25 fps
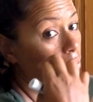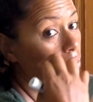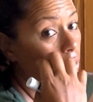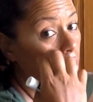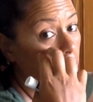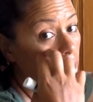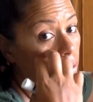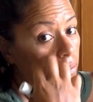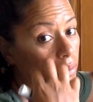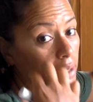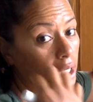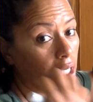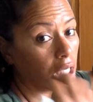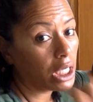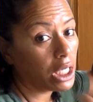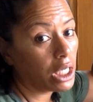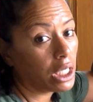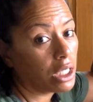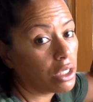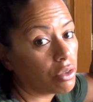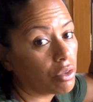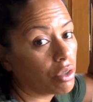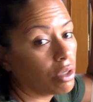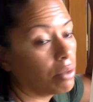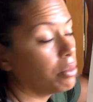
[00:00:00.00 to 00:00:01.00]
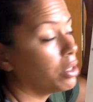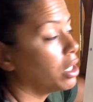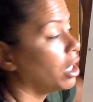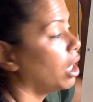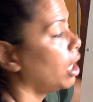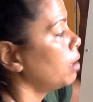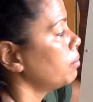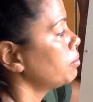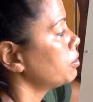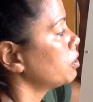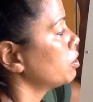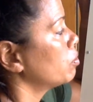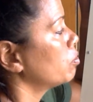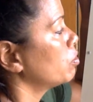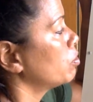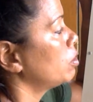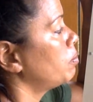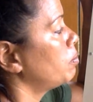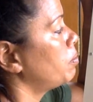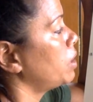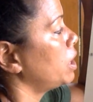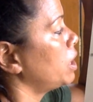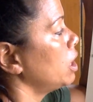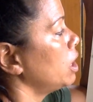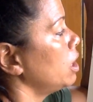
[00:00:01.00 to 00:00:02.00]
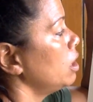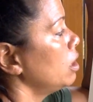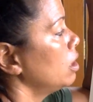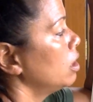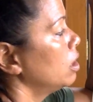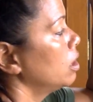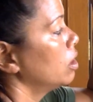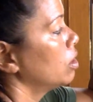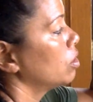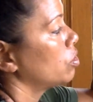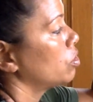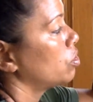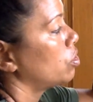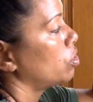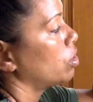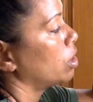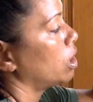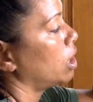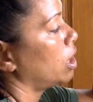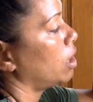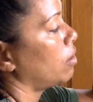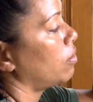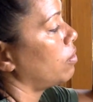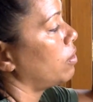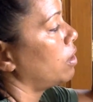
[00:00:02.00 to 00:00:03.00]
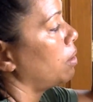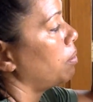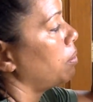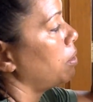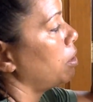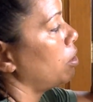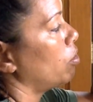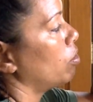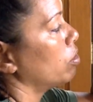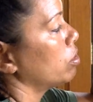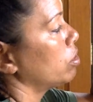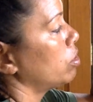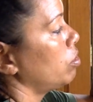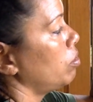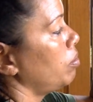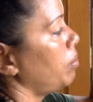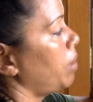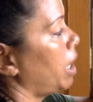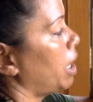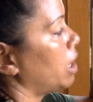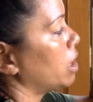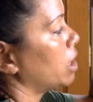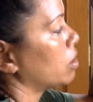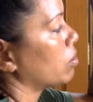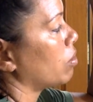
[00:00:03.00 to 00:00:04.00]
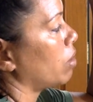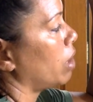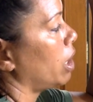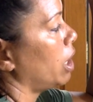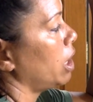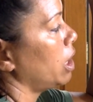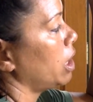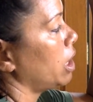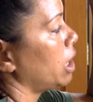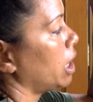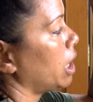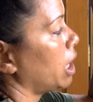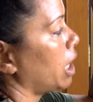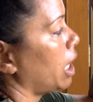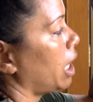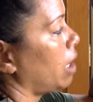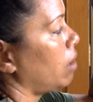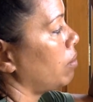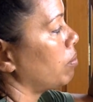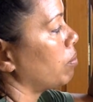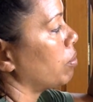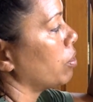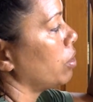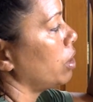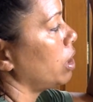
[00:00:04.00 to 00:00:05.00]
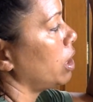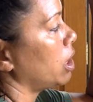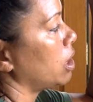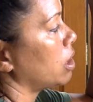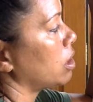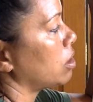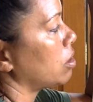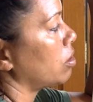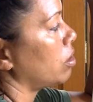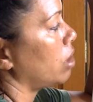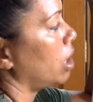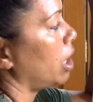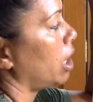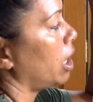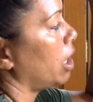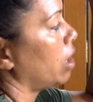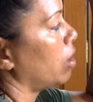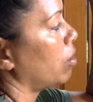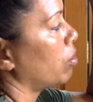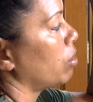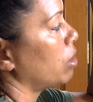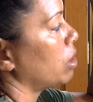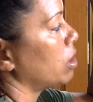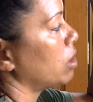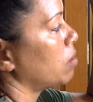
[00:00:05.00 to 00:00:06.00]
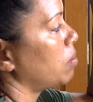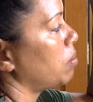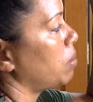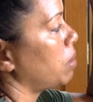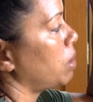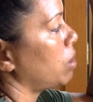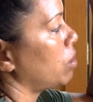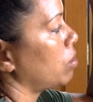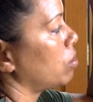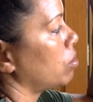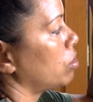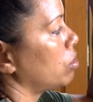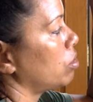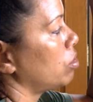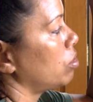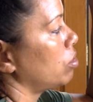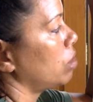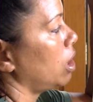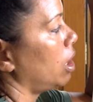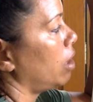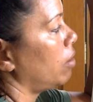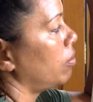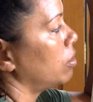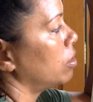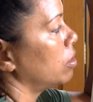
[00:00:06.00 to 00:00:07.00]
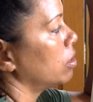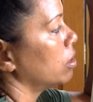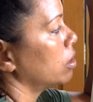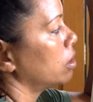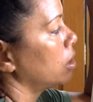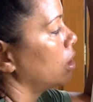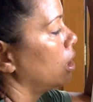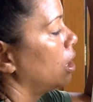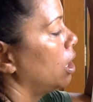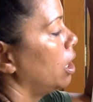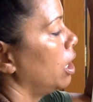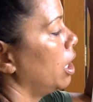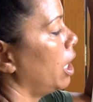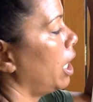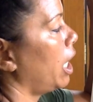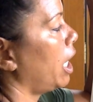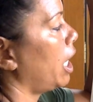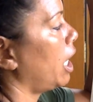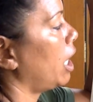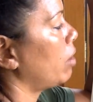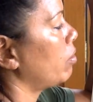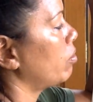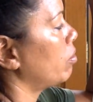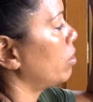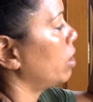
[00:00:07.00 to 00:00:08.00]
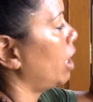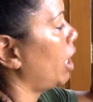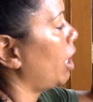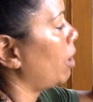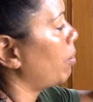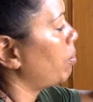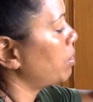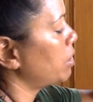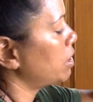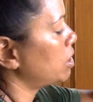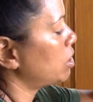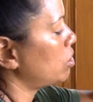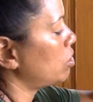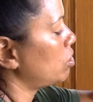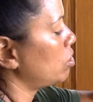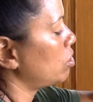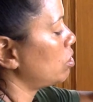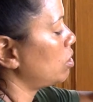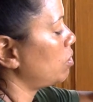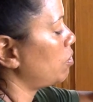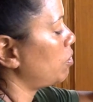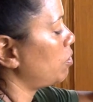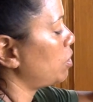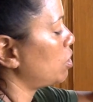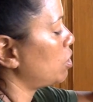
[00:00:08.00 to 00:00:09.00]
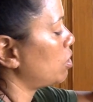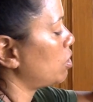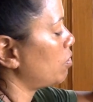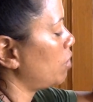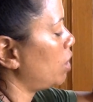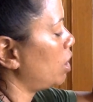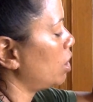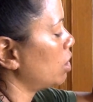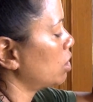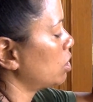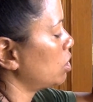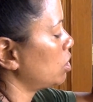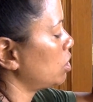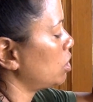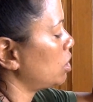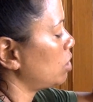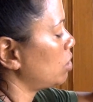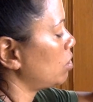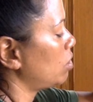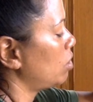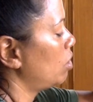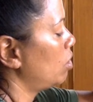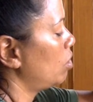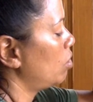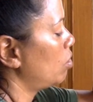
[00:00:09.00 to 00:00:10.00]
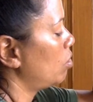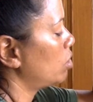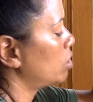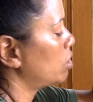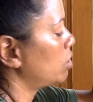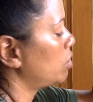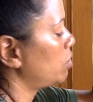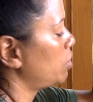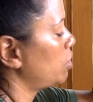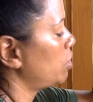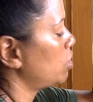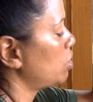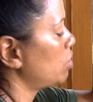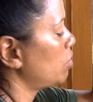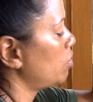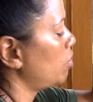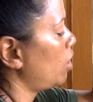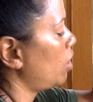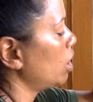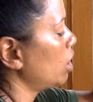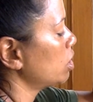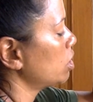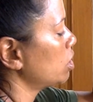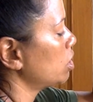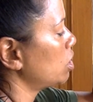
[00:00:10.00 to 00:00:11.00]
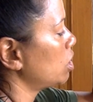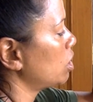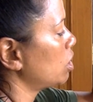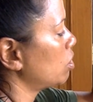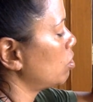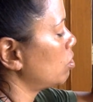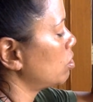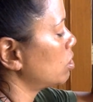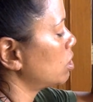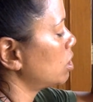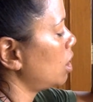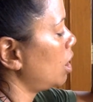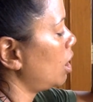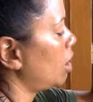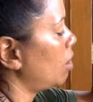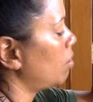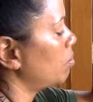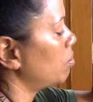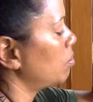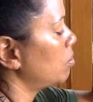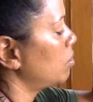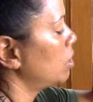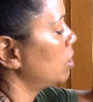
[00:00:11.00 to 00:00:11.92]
Well, immediate treatment option would be to give them an O2 mask, right? They can't breathe. So increase PO2 levels, and what happens to diffusion of oxygen? Well, diffusion of oxygen goes up.